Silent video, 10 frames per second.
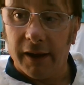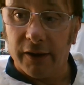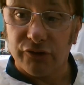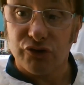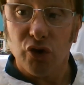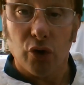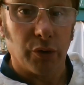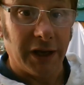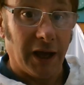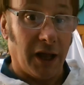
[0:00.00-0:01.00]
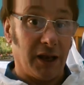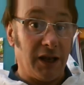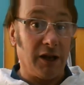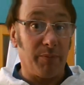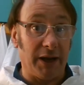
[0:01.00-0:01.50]
story a
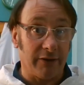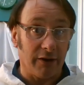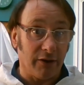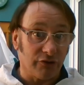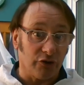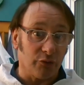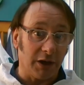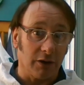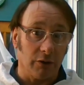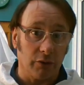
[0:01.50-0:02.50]
little bit so as we can